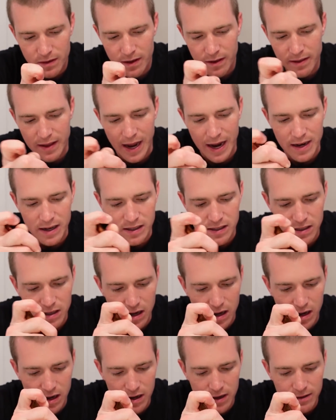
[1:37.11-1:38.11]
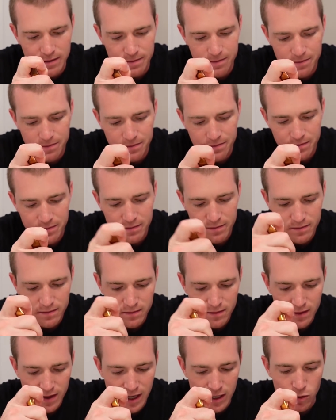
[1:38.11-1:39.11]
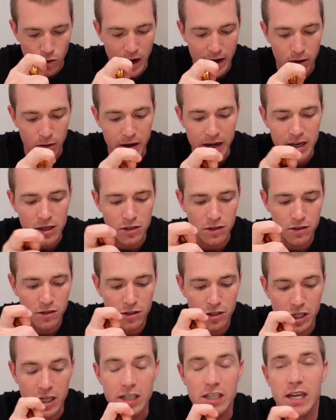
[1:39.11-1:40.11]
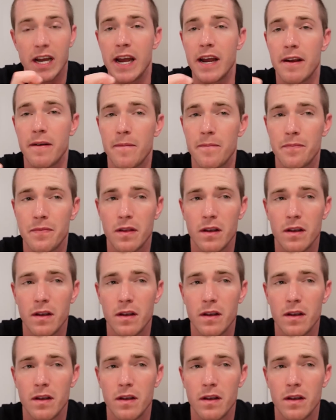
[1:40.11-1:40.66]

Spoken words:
that is it's why I don't eat cheesecake.